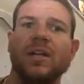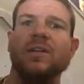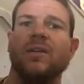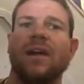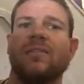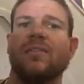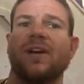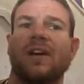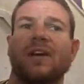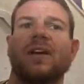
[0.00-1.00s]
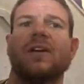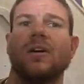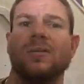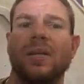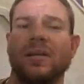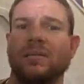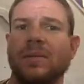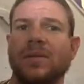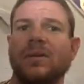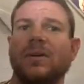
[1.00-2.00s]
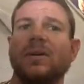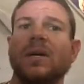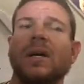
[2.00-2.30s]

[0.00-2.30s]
you don't want to have a very carb-laden meal